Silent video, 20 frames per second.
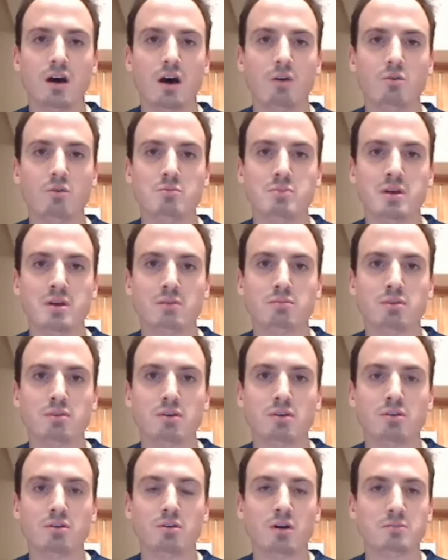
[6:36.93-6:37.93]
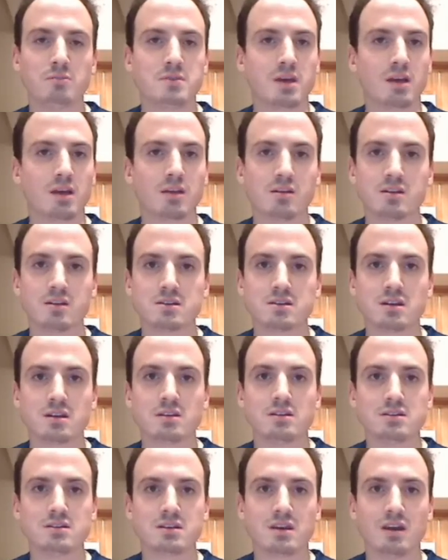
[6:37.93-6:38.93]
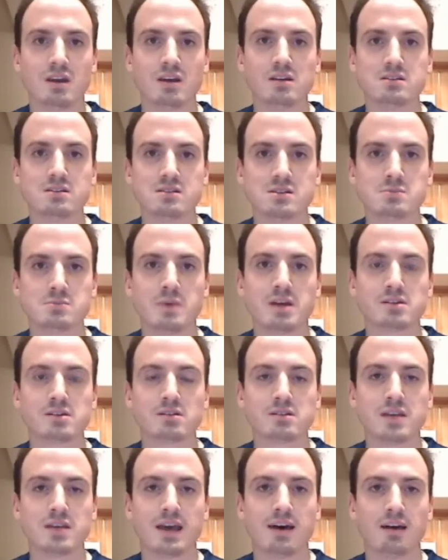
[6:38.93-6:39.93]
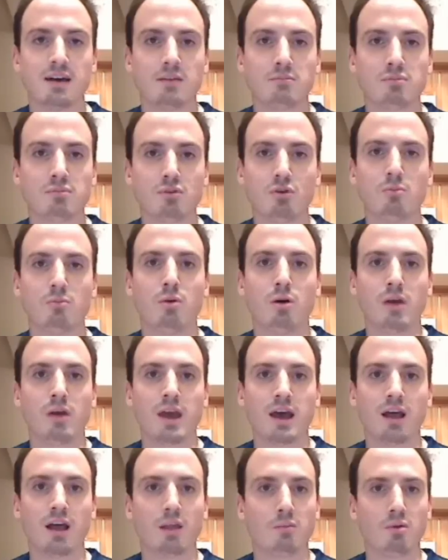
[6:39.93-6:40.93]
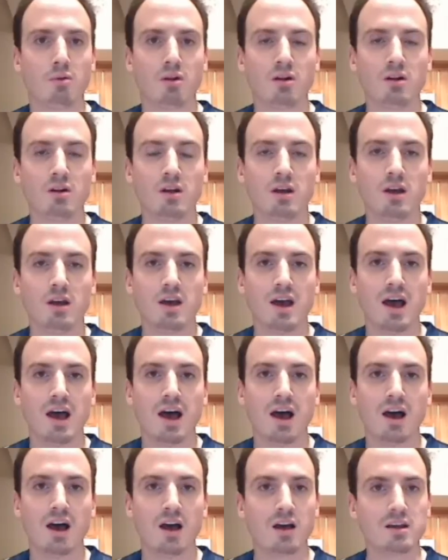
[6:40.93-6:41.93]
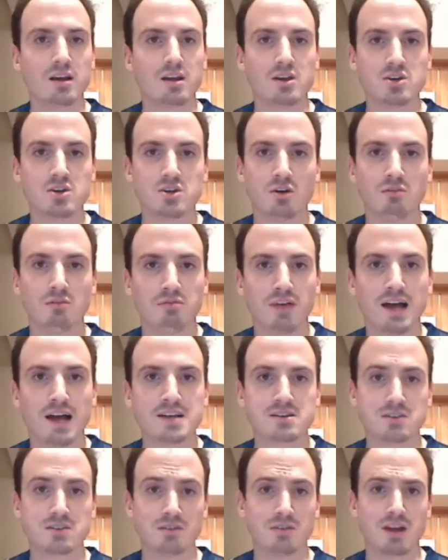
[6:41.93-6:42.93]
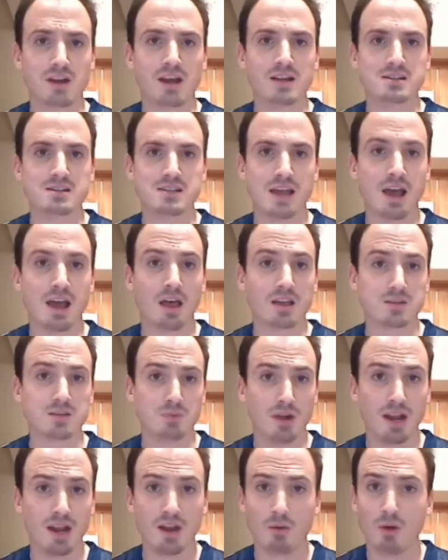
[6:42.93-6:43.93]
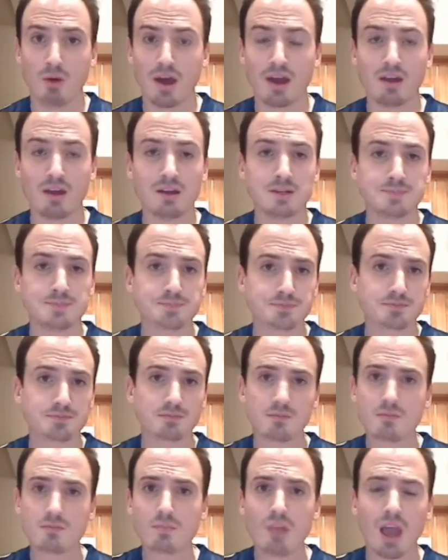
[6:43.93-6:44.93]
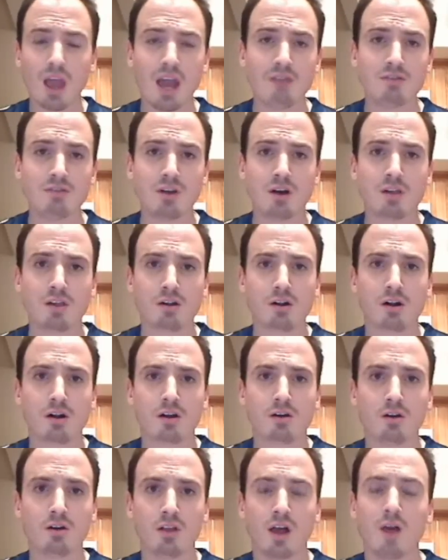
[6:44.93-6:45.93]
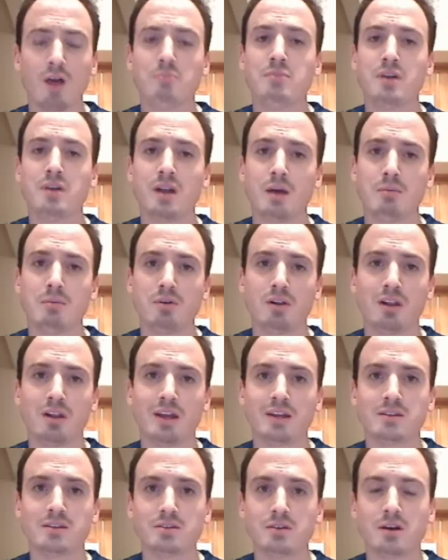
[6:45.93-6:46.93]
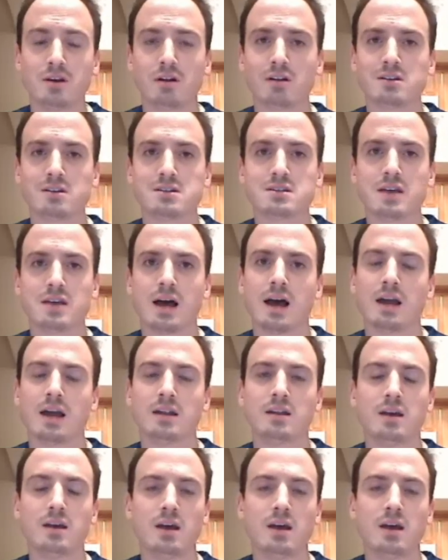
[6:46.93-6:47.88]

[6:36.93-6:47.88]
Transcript: with Big Blue. I'm telling you, this kid is a special talent, Pro Bowl caliber. He showed flashes of it against Dallas. But anyway, I have another article up that I'll put a link to here on the side.